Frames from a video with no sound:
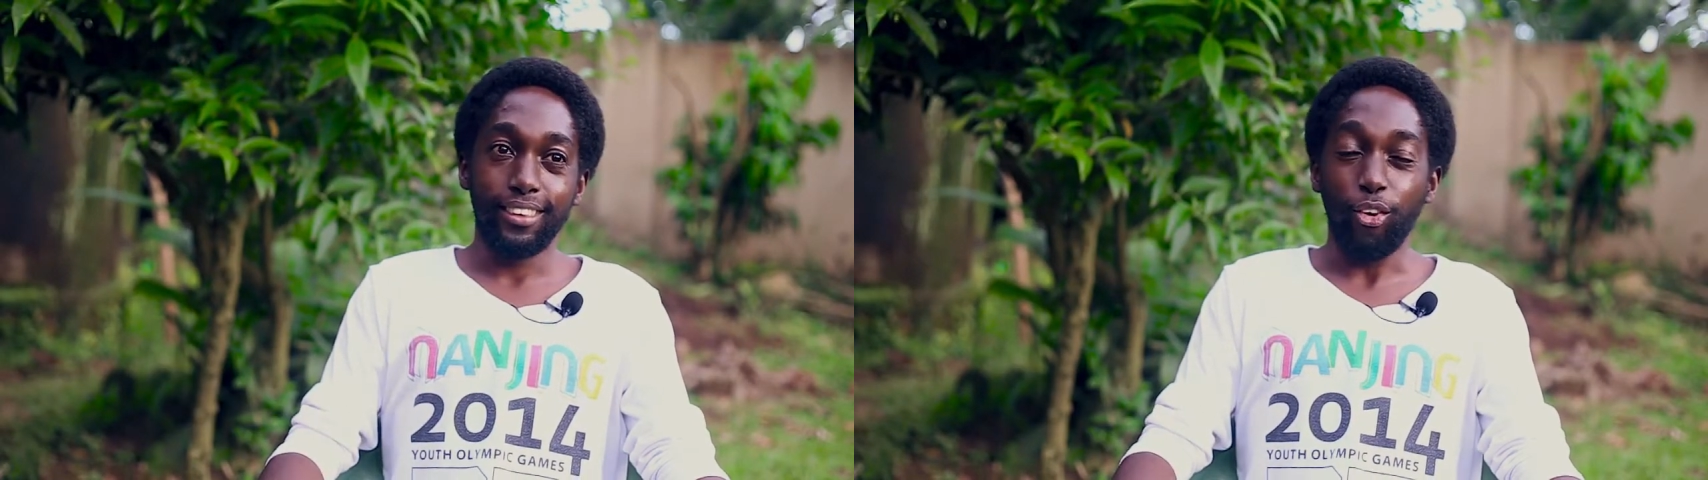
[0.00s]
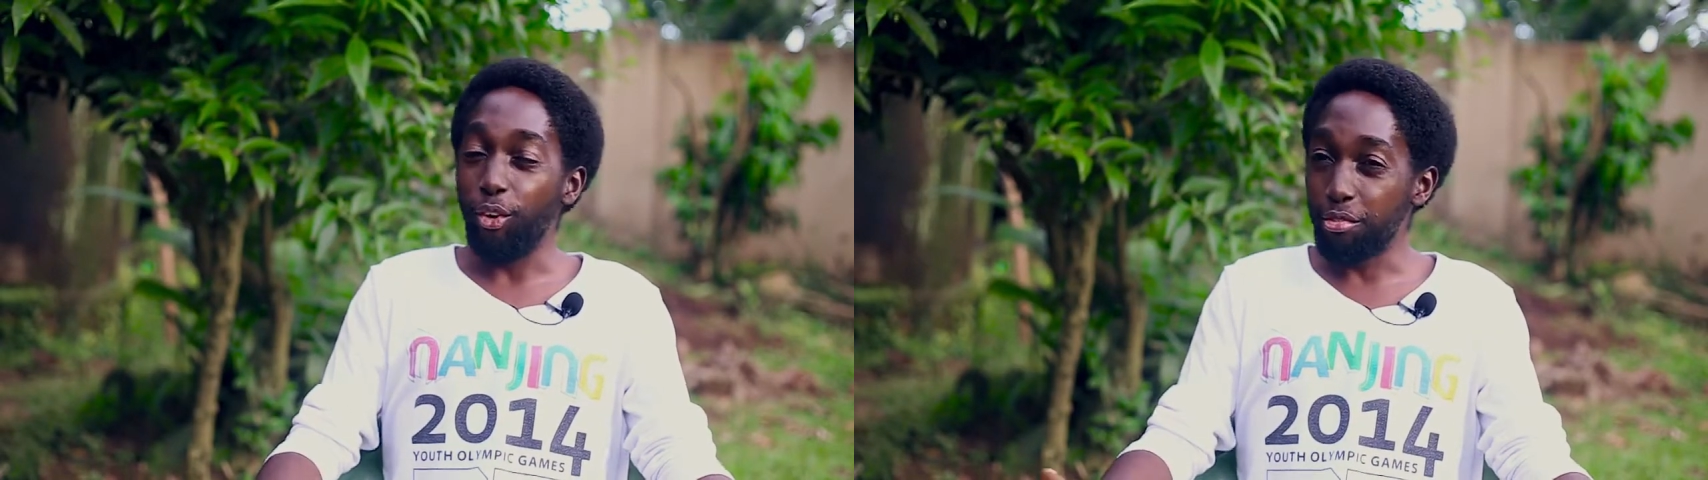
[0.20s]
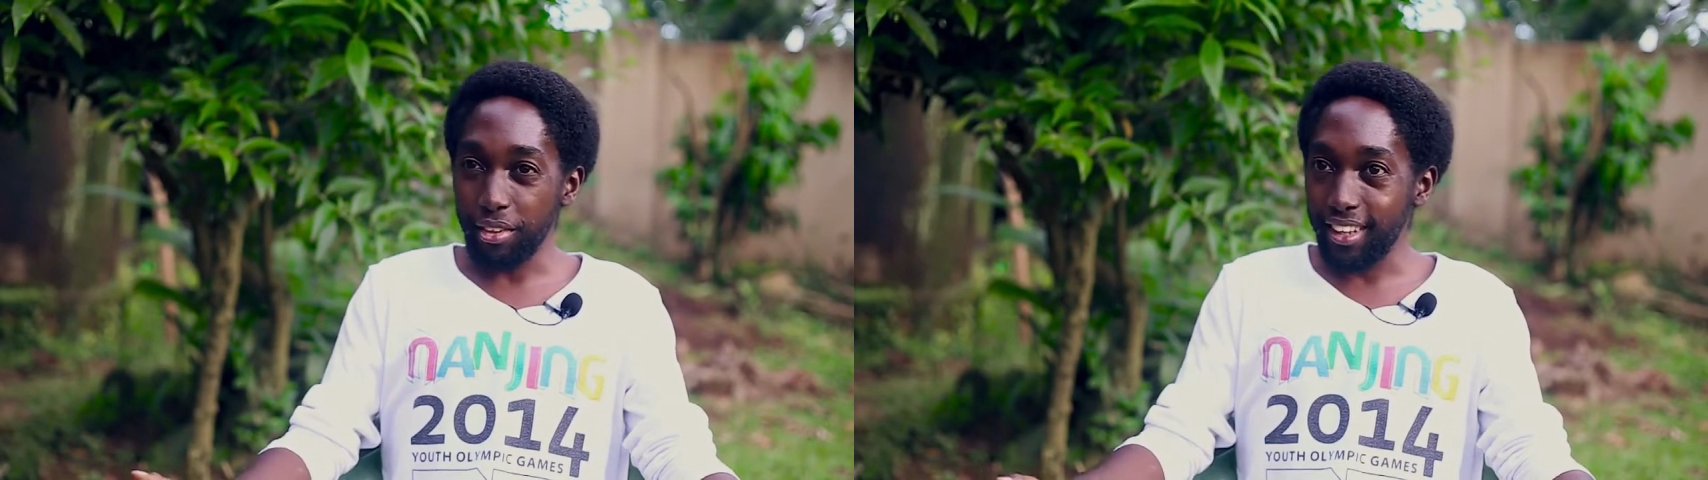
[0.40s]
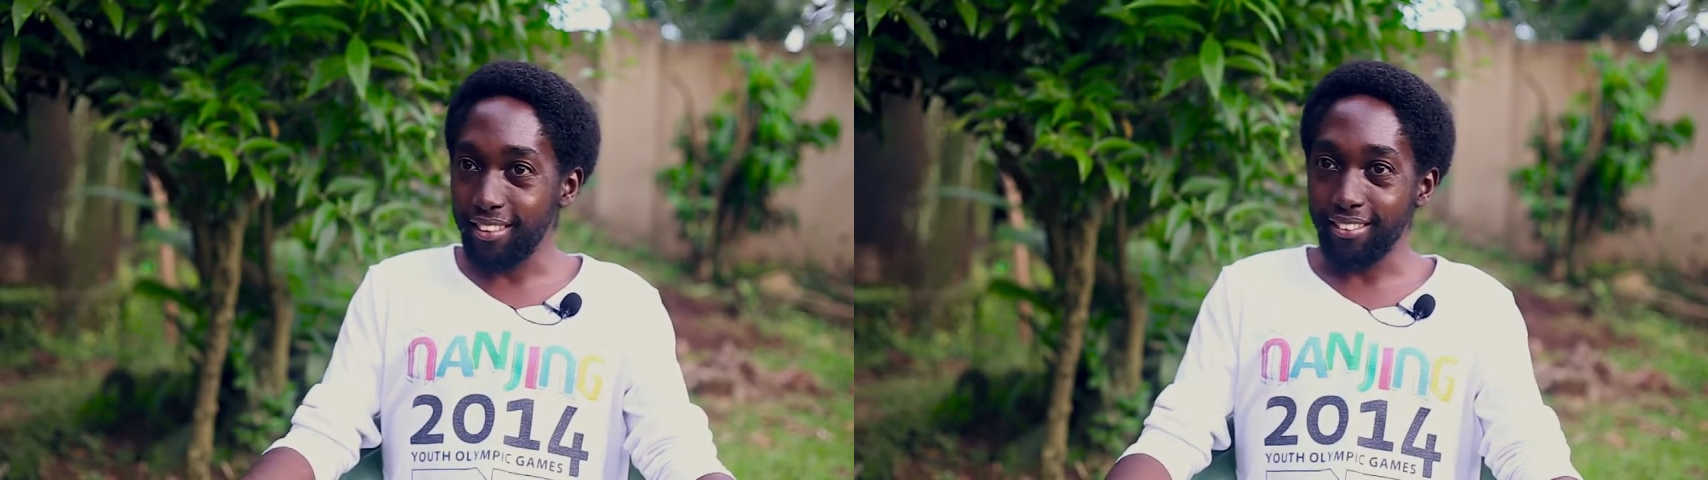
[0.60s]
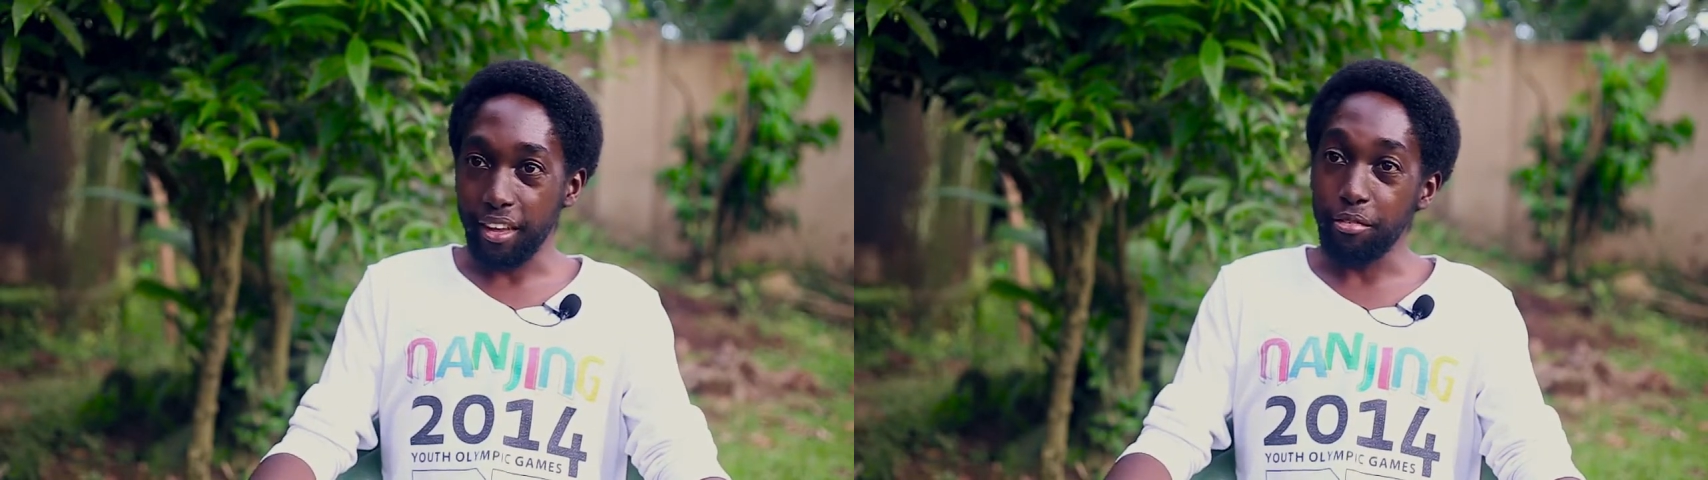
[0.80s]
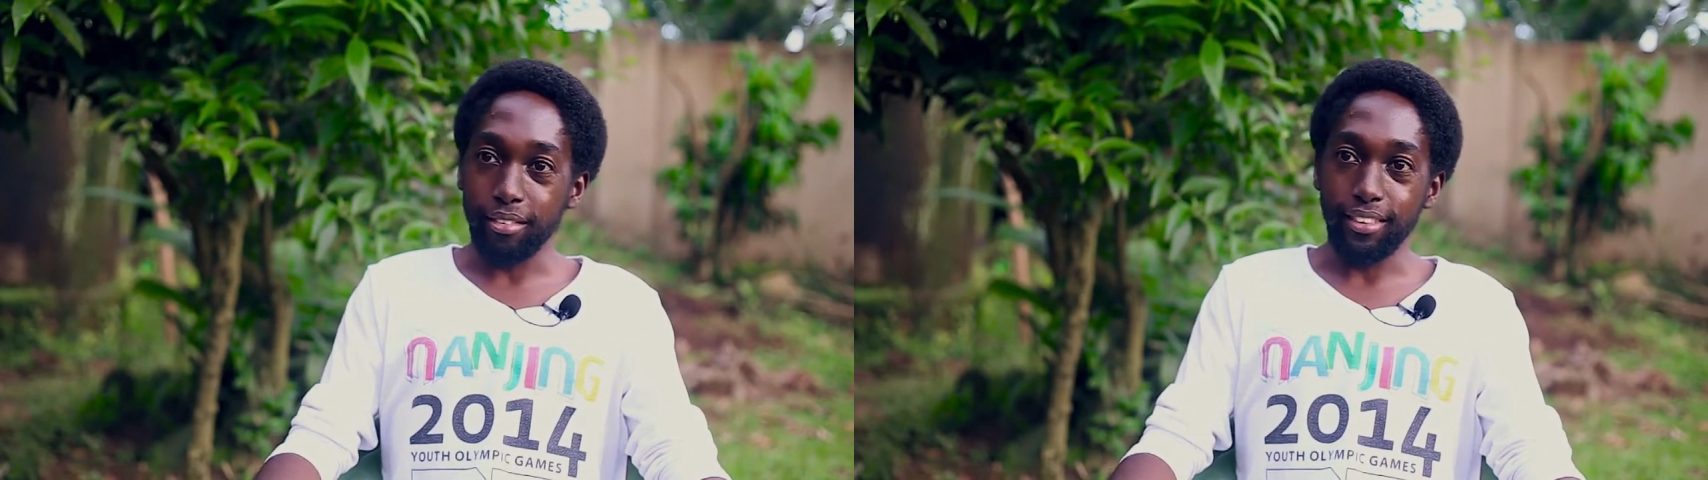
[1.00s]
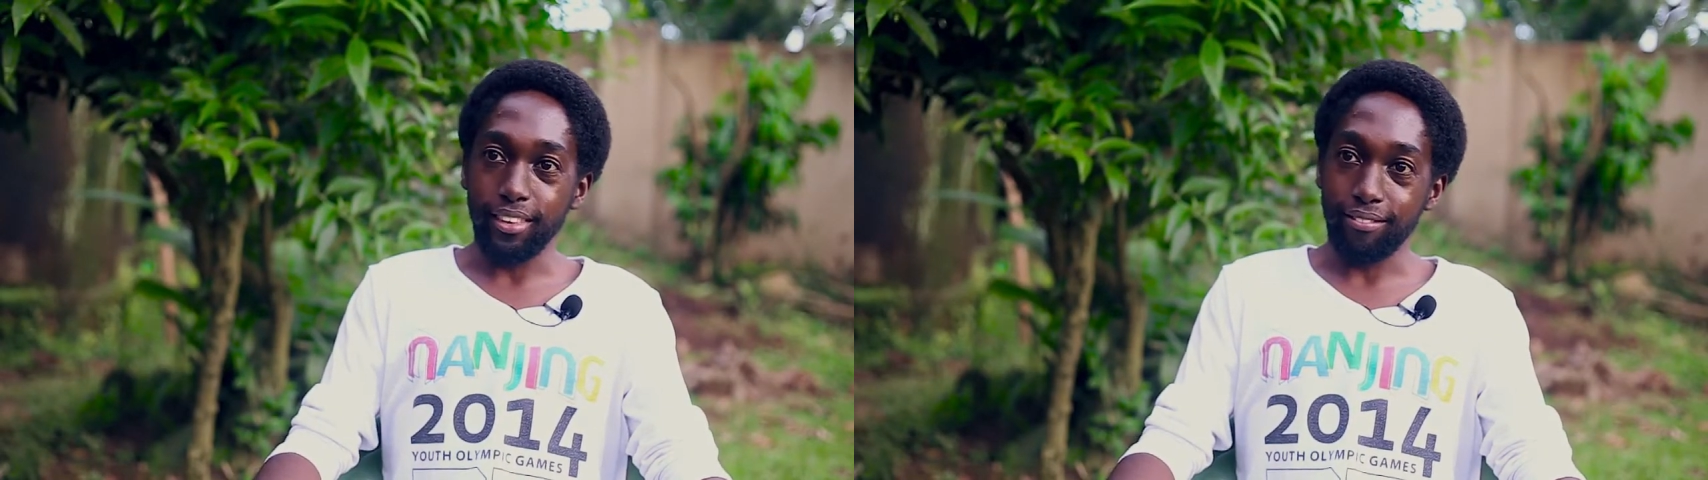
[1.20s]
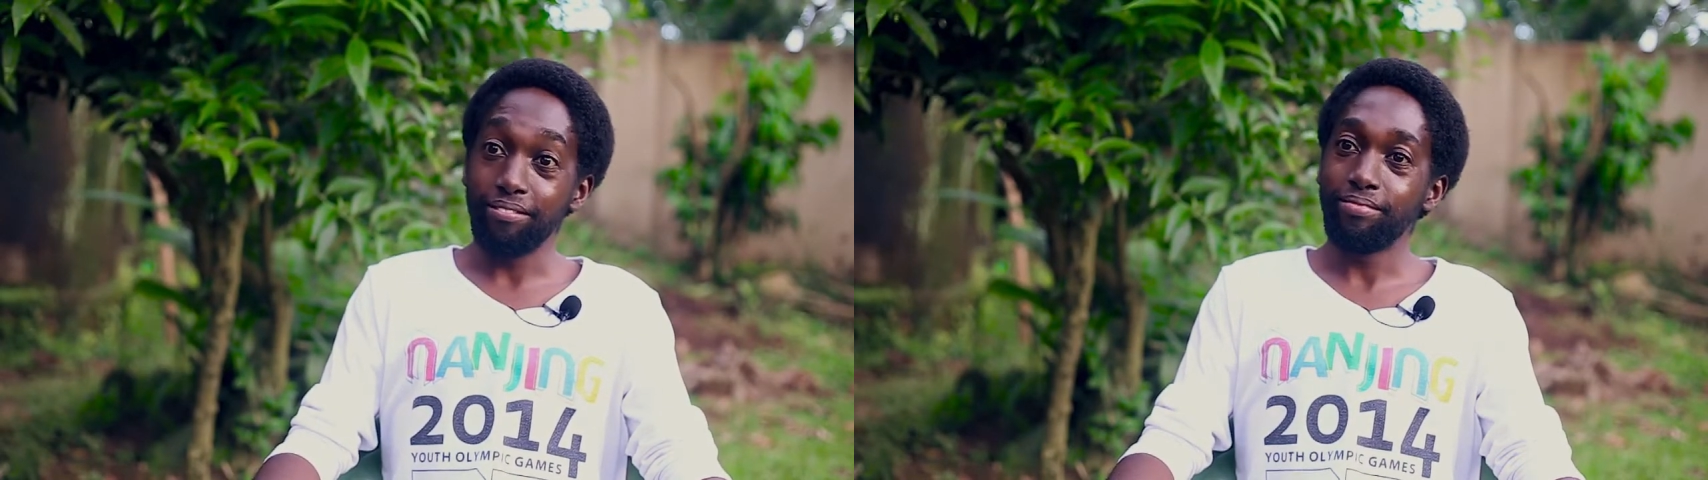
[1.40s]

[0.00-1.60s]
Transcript: confidence, everything.